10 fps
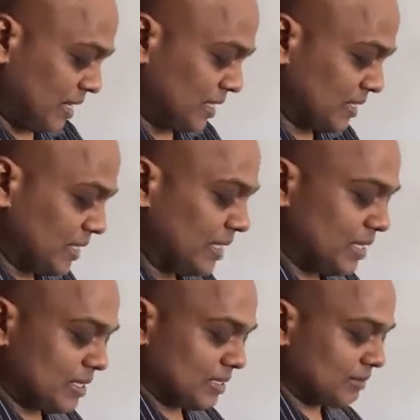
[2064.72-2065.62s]
is
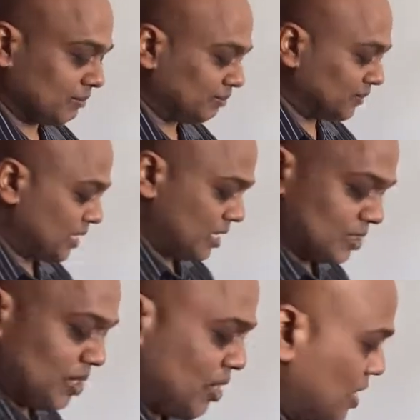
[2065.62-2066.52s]
needed. Yeah.
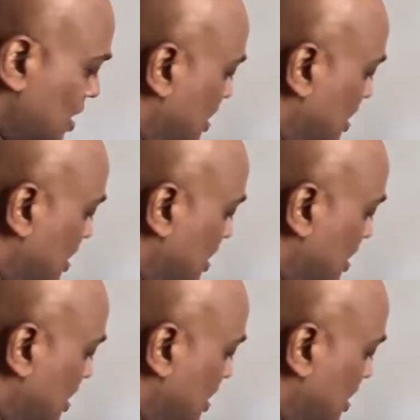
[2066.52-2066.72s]
So